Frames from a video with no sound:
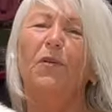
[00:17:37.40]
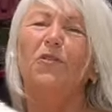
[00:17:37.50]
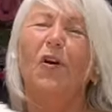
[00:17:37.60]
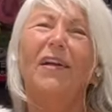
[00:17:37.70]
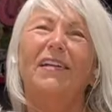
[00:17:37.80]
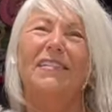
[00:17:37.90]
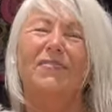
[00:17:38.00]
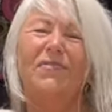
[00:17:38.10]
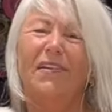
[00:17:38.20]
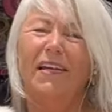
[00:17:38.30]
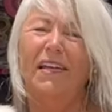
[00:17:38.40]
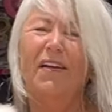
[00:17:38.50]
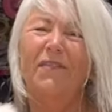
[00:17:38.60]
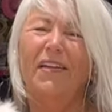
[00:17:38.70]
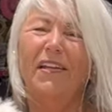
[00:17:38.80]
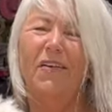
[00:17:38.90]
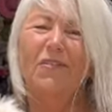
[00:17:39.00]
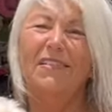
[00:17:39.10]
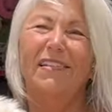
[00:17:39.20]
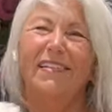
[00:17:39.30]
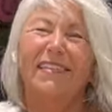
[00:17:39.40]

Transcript: you'll join us in our videos